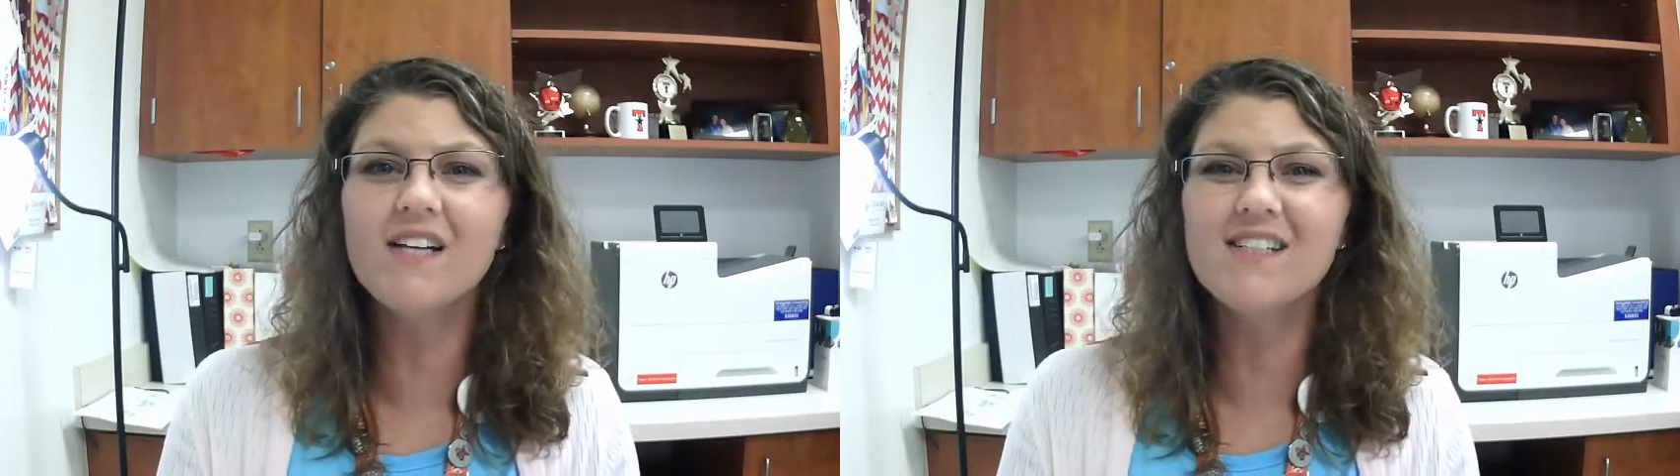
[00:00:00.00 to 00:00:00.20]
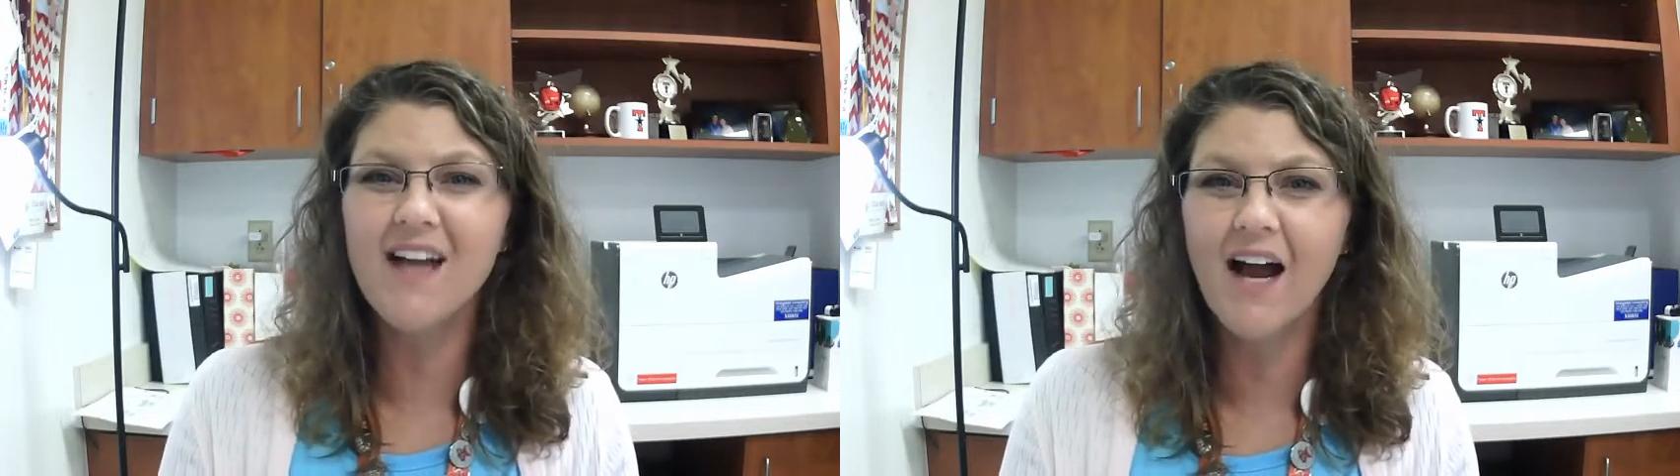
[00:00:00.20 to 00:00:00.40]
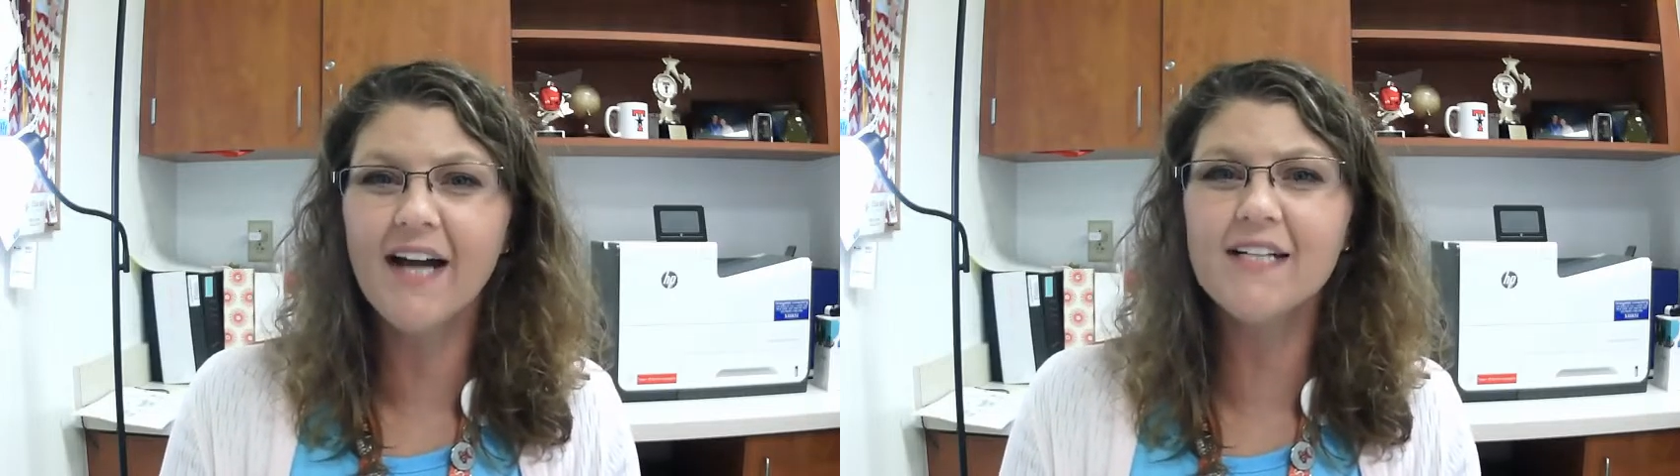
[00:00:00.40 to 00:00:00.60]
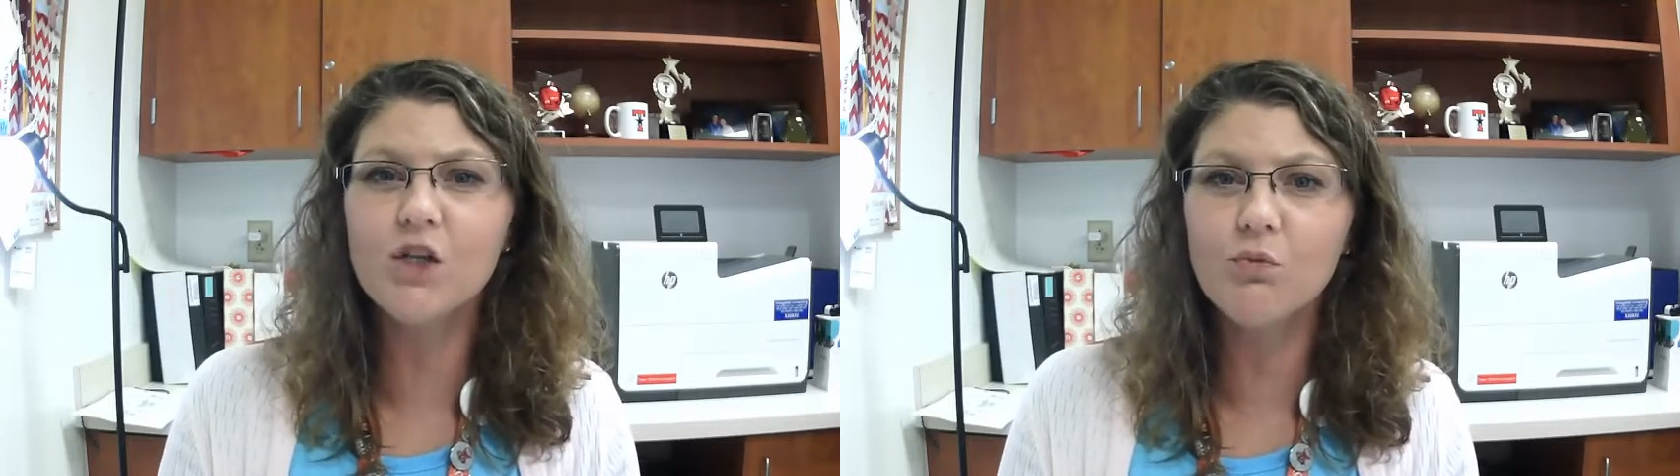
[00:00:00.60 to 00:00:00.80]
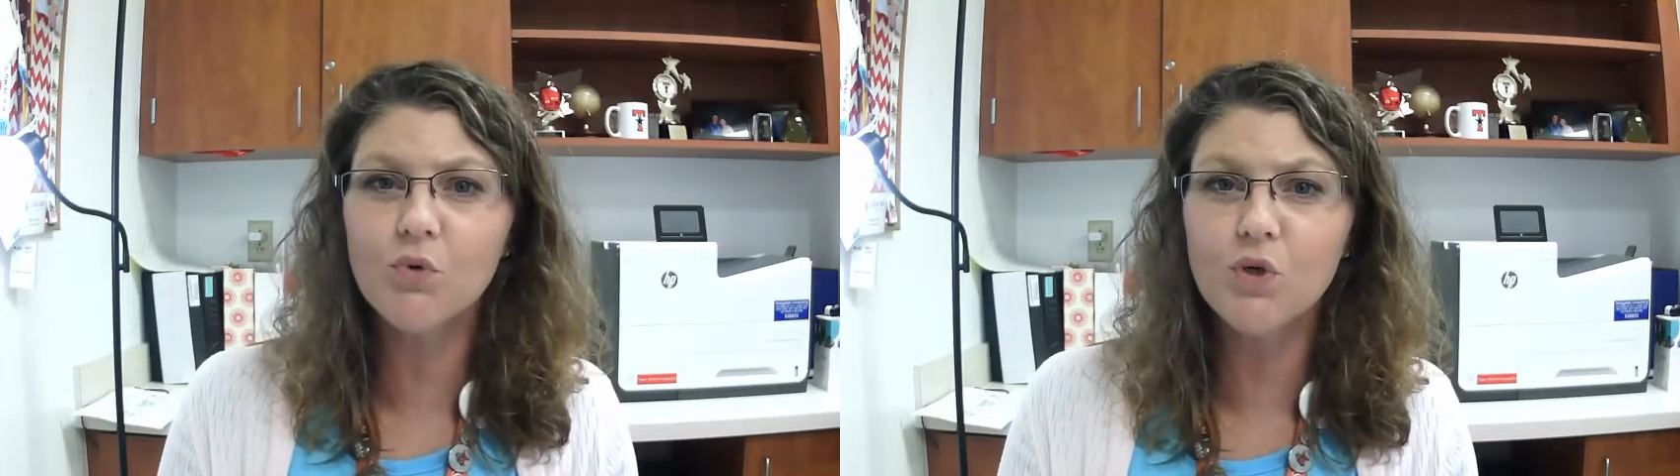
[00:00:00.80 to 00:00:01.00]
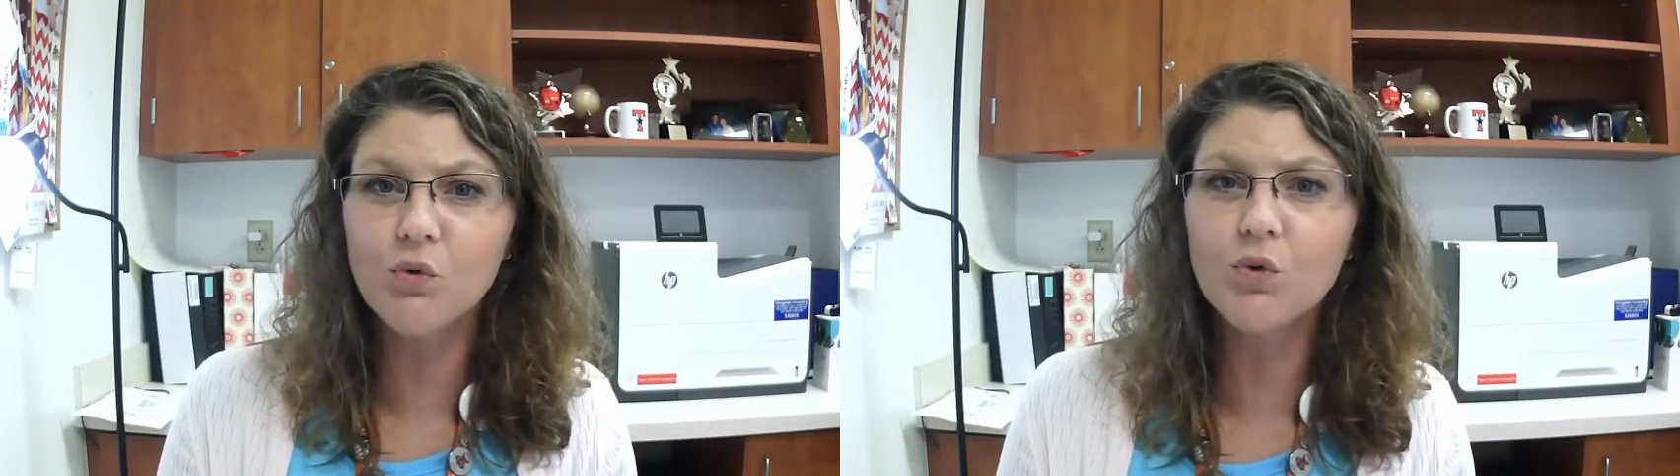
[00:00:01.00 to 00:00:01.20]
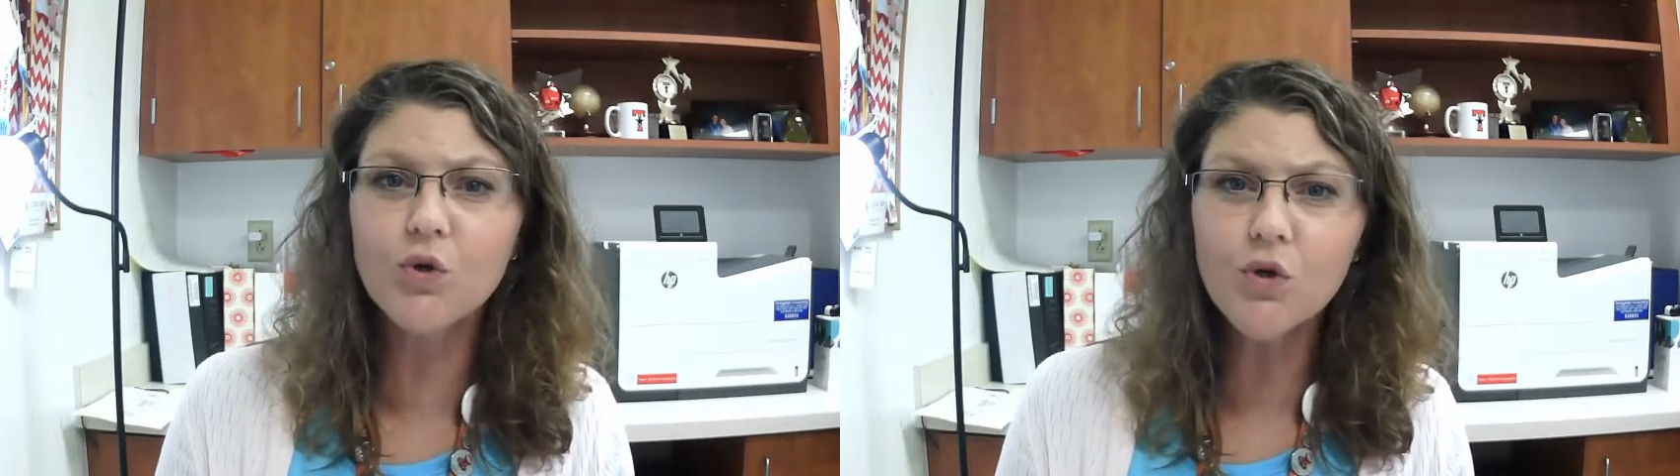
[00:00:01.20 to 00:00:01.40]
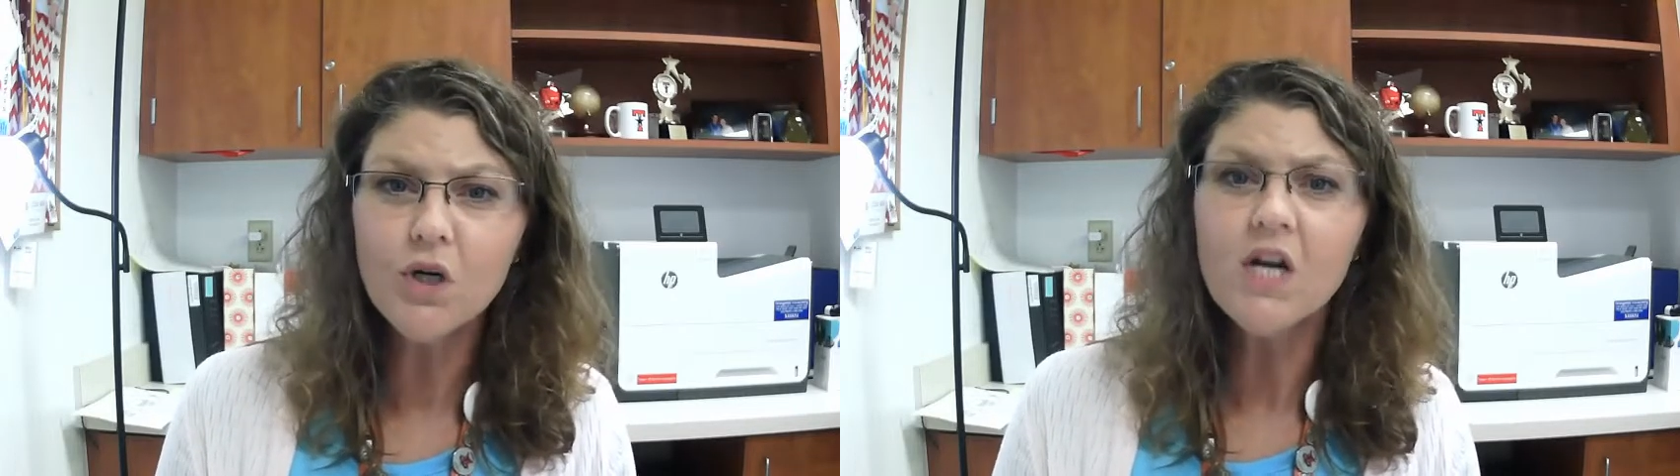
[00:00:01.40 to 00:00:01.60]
assigned computer,